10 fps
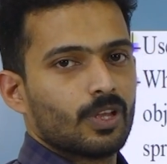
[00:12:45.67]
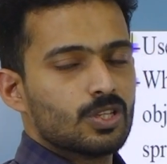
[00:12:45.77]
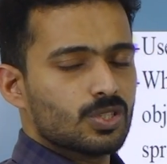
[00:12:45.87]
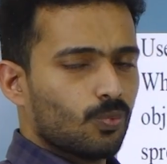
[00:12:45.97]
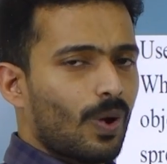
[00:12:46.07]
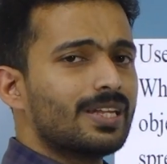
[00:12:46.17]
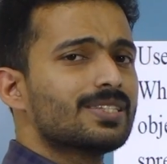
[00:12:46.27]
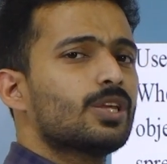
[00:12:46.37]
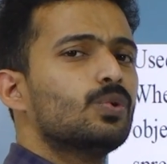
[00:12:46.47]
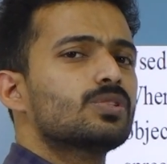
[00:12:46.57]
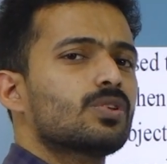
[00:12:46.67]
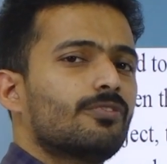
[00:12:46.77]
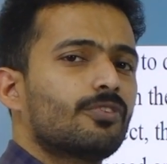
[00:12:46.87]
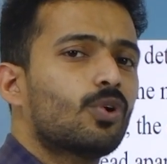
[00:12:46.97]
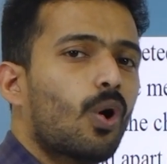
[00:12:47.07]
So what is the use
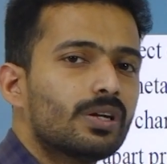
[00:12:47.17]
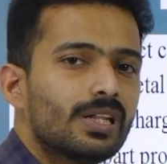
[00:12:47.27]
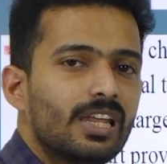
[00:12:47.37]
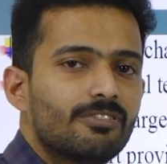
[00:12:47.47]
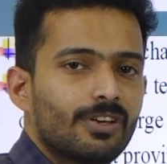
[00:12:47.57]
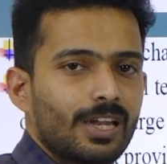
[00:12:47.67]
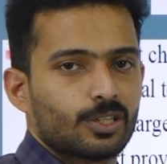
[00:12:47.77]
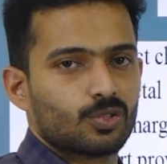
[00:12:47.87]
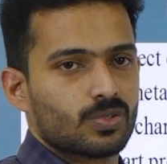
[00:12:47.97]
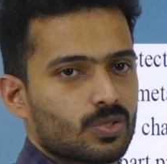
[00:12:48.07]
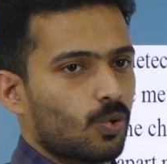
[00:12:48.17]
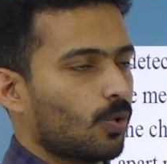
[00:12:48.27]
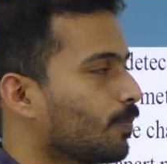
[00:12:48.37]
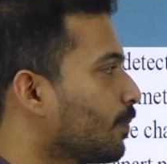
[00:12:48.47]
of gold leaf electroscope?